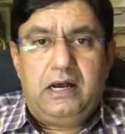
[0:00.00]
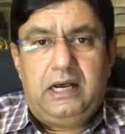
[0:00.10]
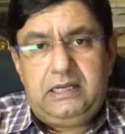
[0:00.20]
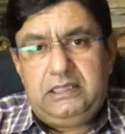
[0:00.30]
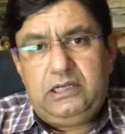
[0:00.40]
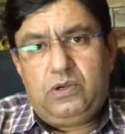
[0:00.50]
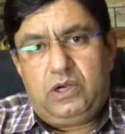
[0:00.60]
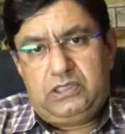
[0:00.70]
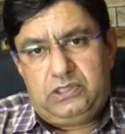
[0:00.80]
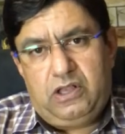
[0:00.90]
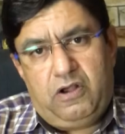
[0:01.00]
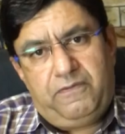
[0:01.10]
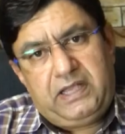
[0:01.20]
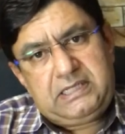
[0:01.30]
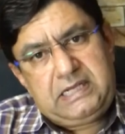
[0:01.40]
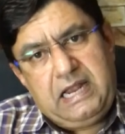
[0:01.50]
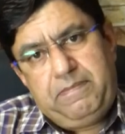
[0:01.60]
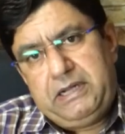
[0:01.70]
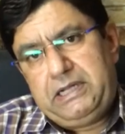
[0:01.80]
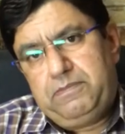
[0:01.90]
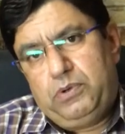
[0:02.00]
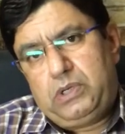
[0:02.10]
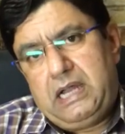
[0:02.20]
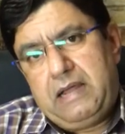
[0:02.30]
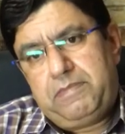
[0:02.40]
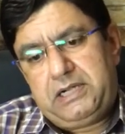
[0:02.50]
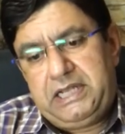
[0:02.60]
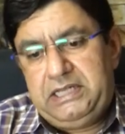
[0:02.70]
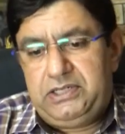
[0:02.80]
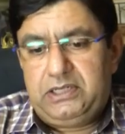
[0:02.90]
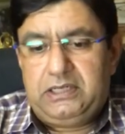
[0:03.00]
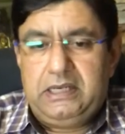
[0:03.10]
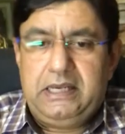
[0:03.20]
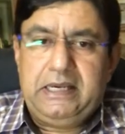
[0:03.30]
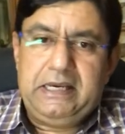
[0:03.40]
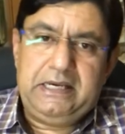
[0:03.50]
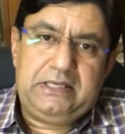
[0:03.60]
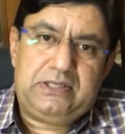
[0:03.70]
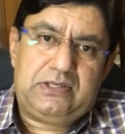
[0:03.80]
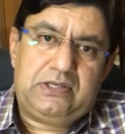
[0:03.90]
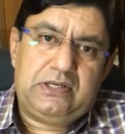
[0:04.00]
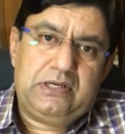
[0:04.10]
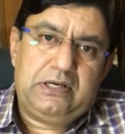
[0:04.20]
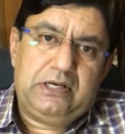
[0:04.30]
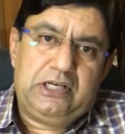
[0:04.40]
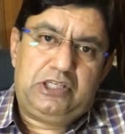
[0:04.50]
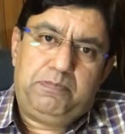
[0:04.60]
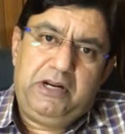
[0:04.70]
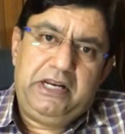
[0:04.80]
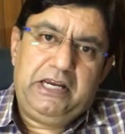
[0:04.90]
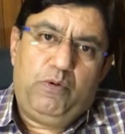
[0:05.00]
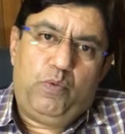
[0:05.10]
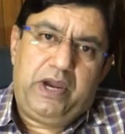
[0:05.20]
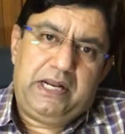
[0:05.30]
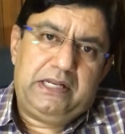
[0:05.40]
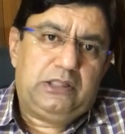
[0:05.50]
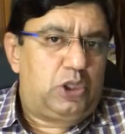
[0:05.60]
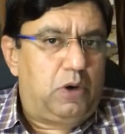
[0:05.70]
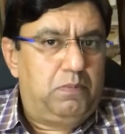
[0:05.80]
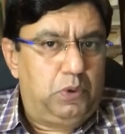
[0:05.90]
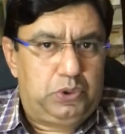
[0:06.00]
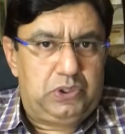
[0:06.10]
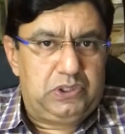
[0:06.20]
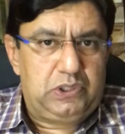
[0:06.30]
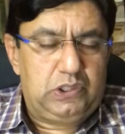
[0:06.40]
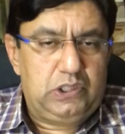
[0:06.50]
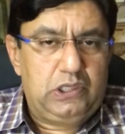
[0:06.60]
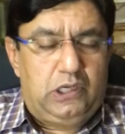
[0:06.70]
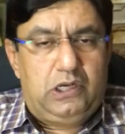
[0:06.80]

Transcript: Another cause of extrahepatic portal hypertension is splenic vein thrombosis.